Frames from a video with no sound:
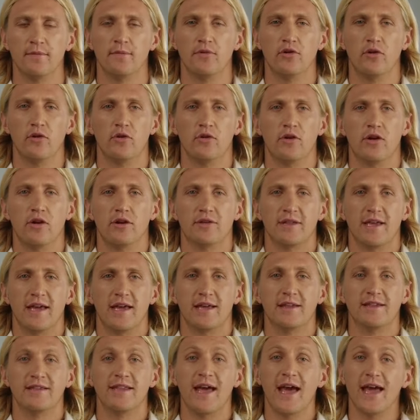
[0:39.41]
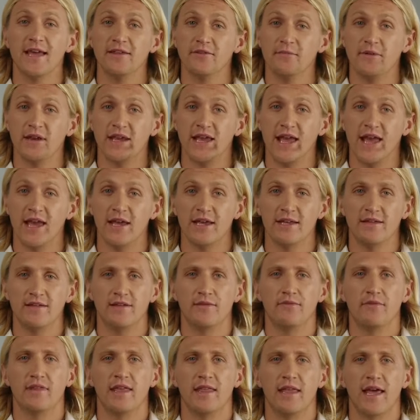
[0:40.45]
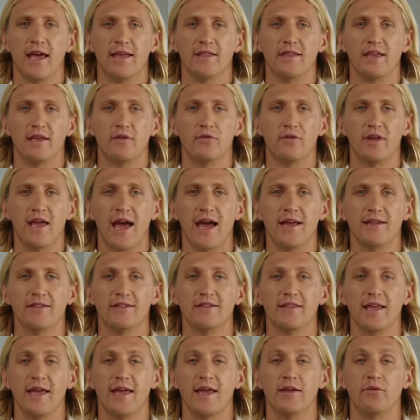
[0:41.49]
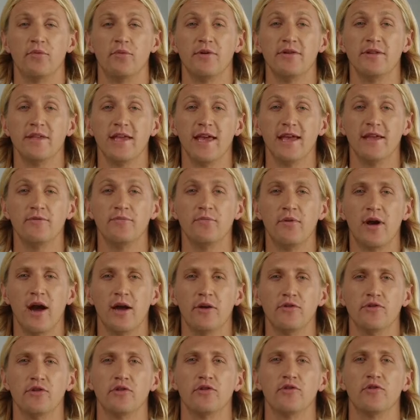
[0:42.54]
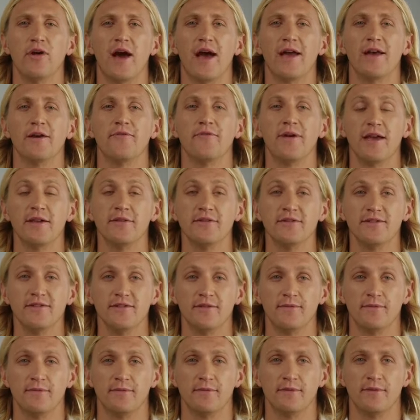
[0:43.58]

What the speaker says: You'll learn the exact mechanics of connecting React State with native browser drag events,